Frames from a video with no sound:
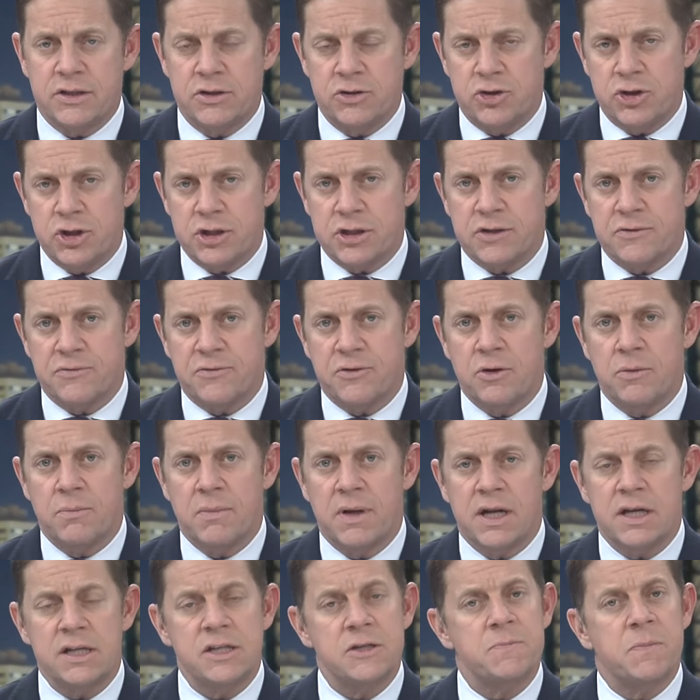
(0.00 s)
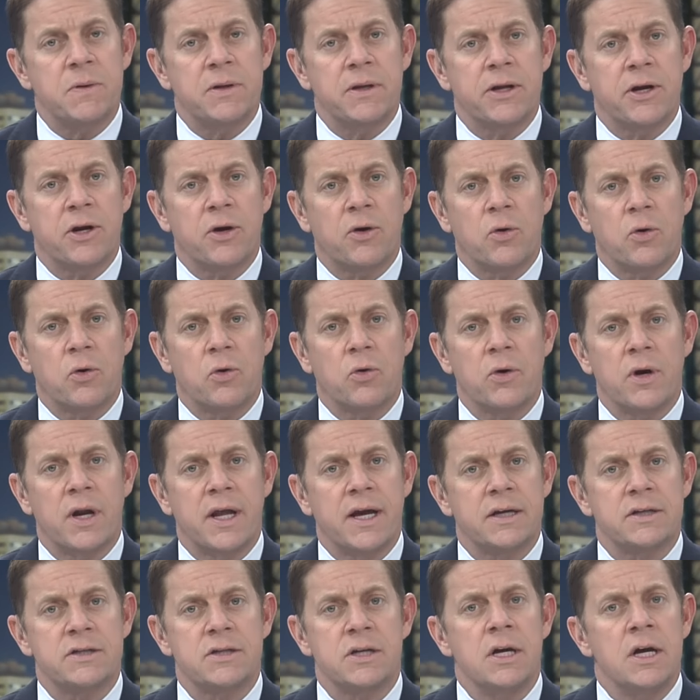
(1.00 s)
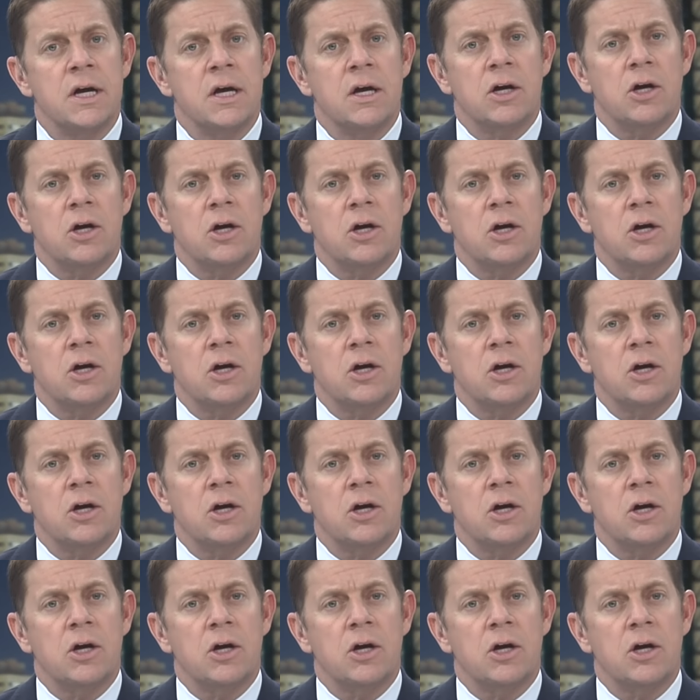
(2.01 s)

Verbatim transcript: In just a few minutes, political critics